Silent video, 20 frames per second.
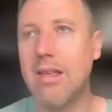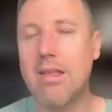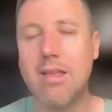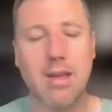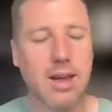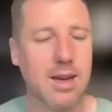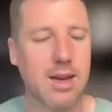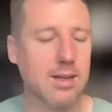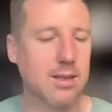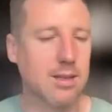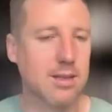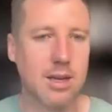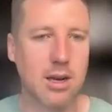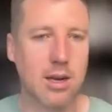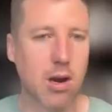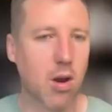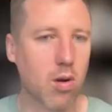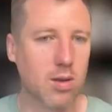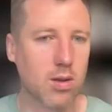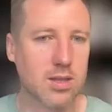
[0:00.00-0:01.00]
anything else in
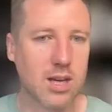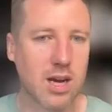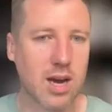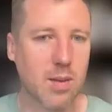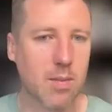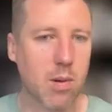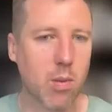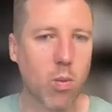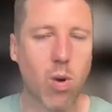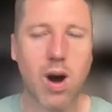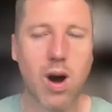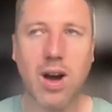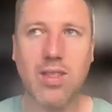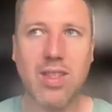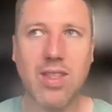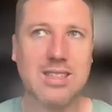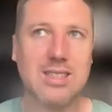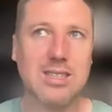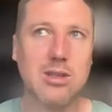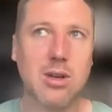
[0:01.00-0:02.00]
a long time. And why
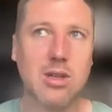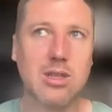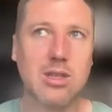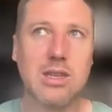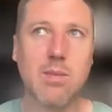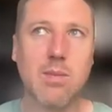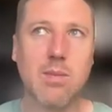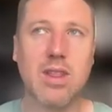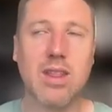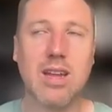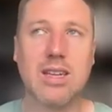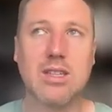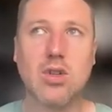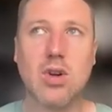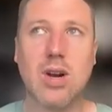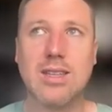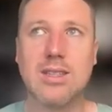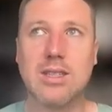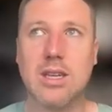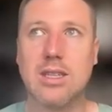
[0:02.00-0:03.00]
that's not something that
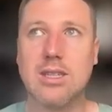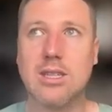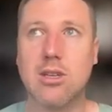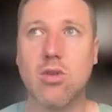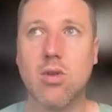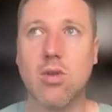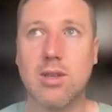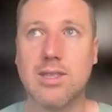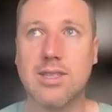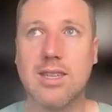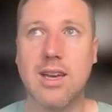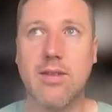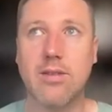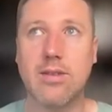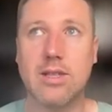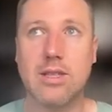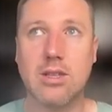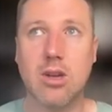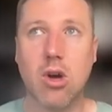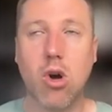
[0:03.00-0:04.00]
translates across
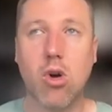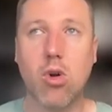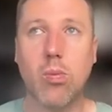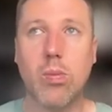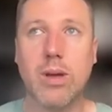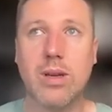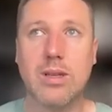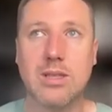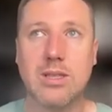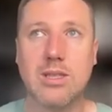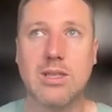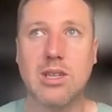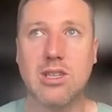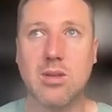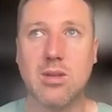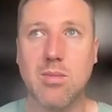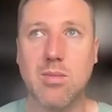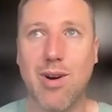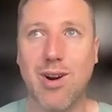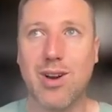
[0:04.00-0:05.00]
sevens as a whole, because it's
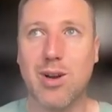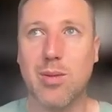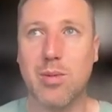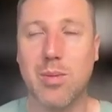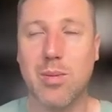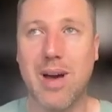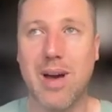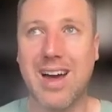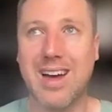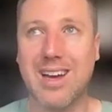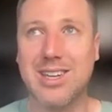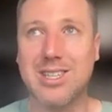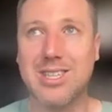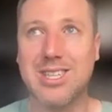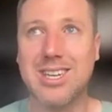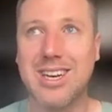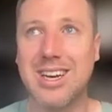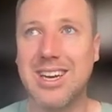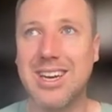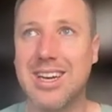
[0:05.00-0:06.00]
such a marketable
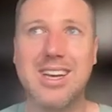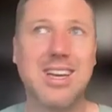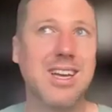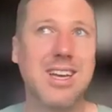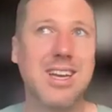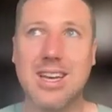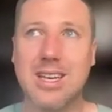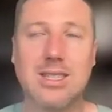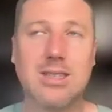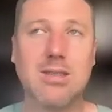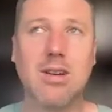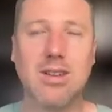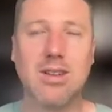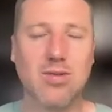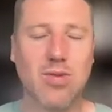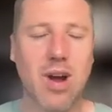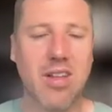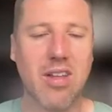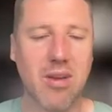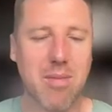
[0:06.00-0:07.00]
package, is
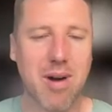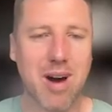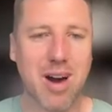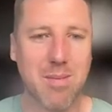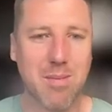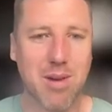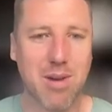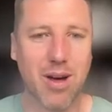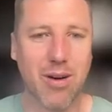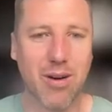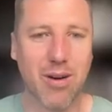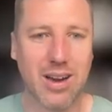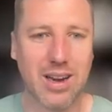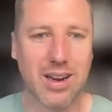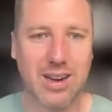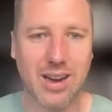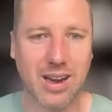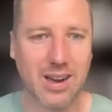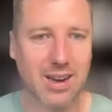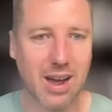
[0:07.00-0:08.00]
rather mind blowing.
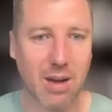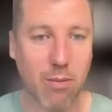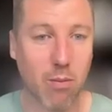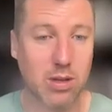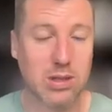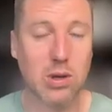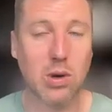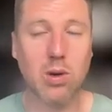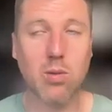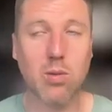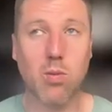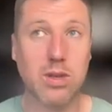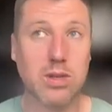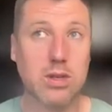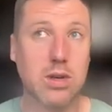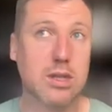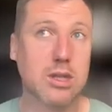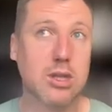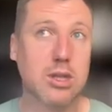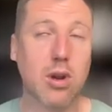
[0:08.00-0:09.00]
And we
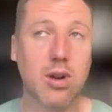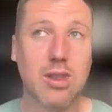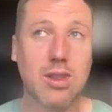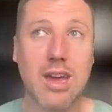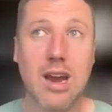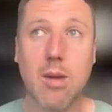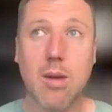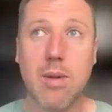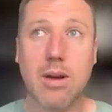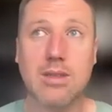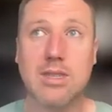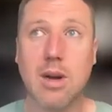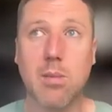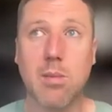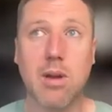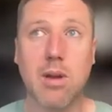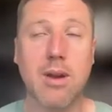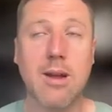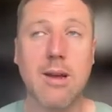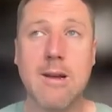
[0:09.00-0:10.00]
touched on it there about
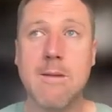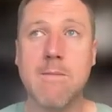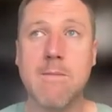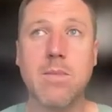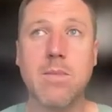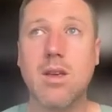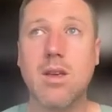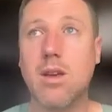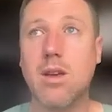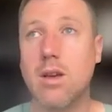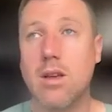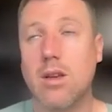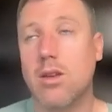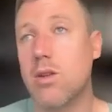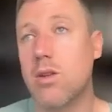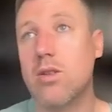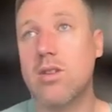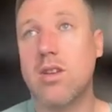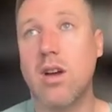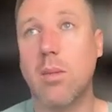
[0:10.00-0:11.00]
Dublin. You
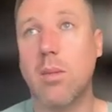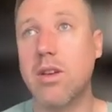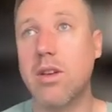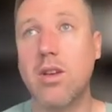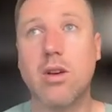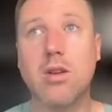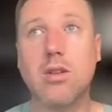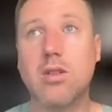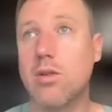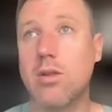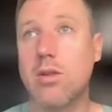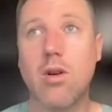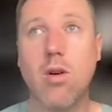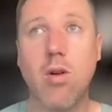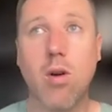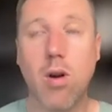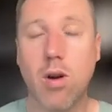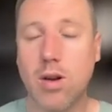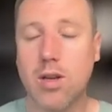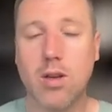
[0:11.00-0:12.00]
do it Dublin, you could do it in
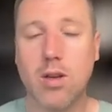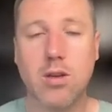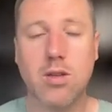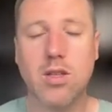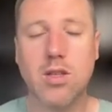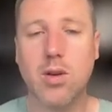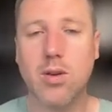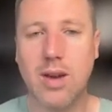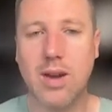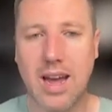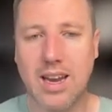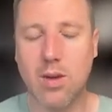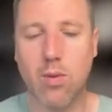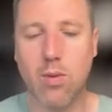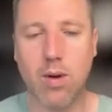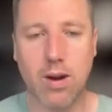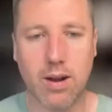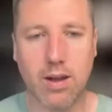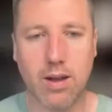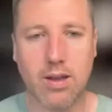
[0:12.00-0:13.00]
Cork, you could do it
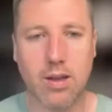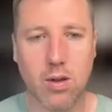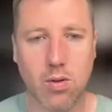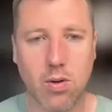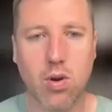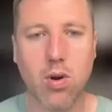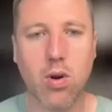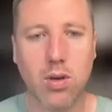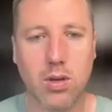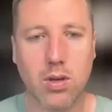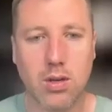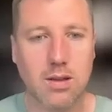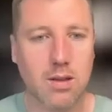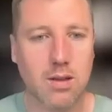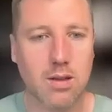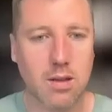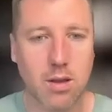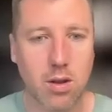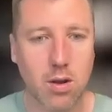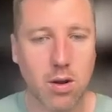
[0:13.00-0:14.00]
anywhere. Like you could,
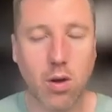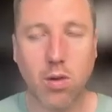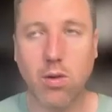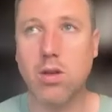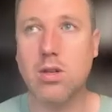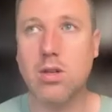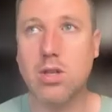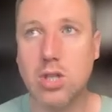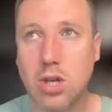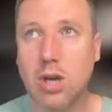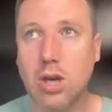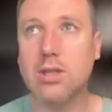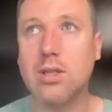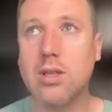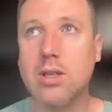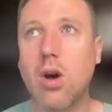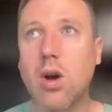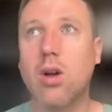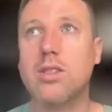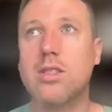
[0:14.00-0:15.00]
you
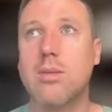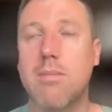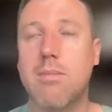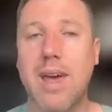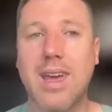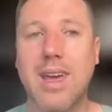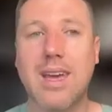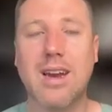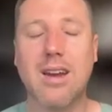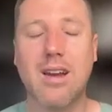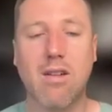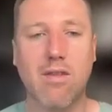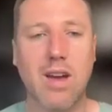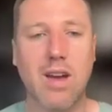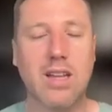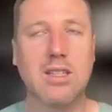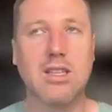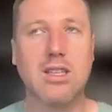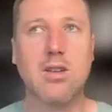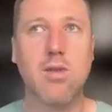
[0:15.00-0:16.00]
just got to make it an
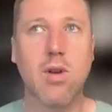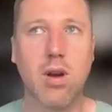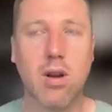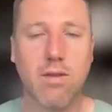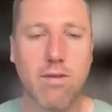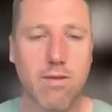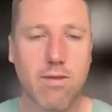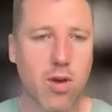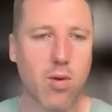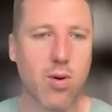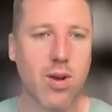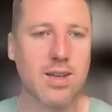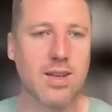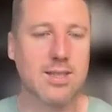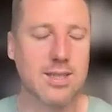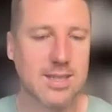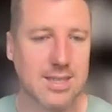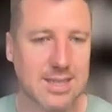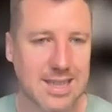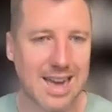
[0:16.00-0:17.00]
event. You've got to view it
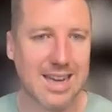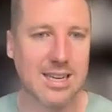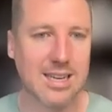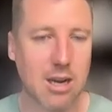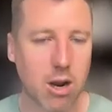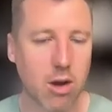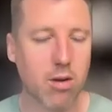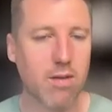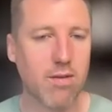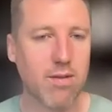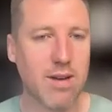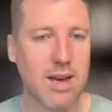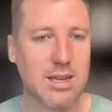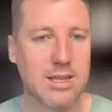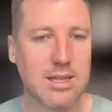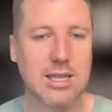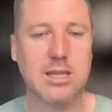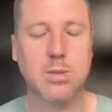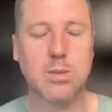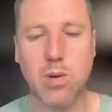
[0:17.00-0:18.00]
as a standalone
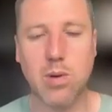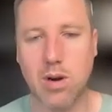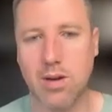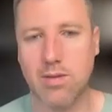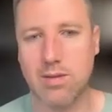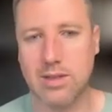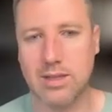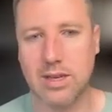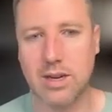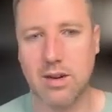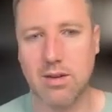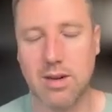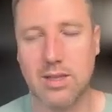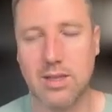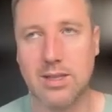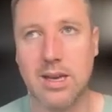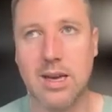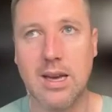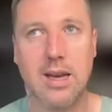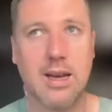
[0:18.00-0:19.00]
event as part of a
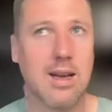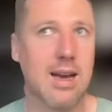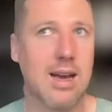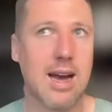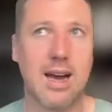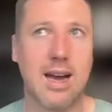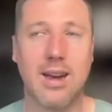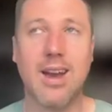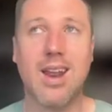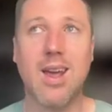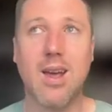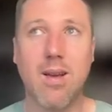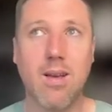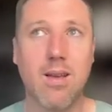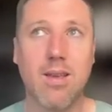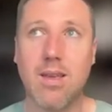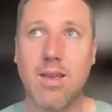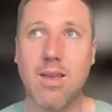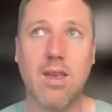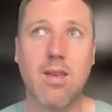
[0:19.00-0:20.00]
series. And
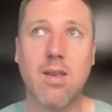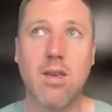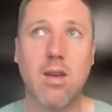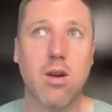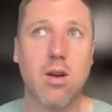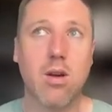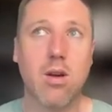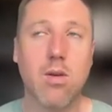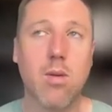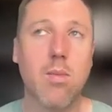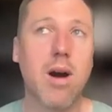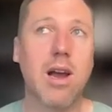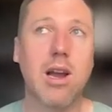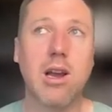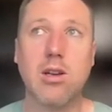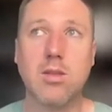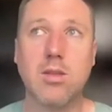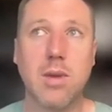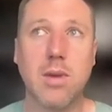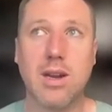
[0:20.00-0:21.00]
you might
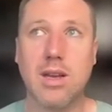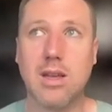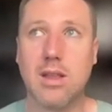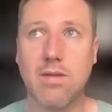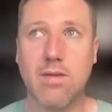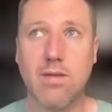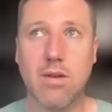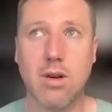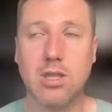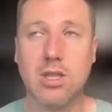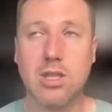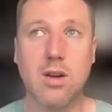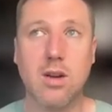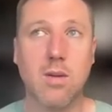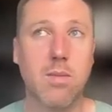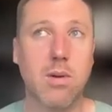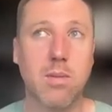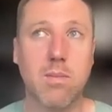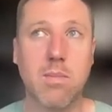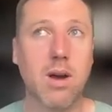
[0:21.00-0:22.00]
lose money in the first
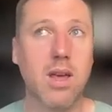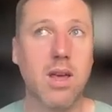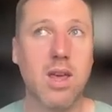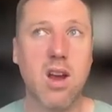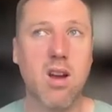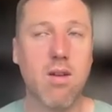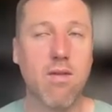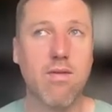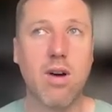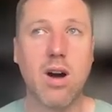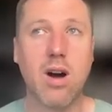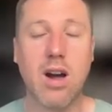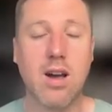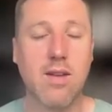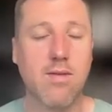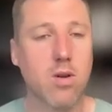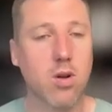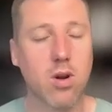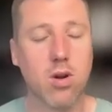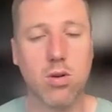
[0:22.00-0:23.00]
year, but by year
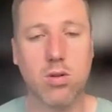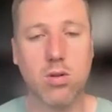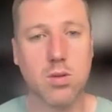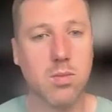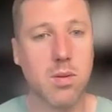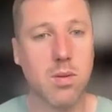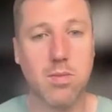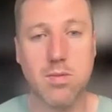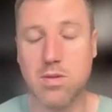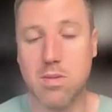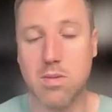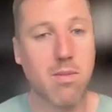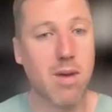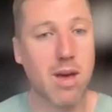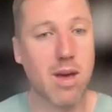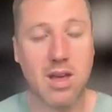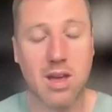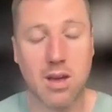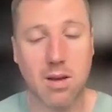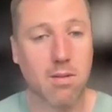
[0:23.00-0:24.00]
5, your goal should be to be
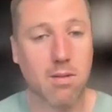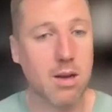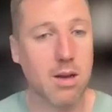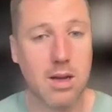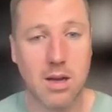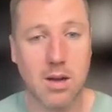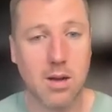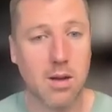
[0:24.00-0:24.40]
making,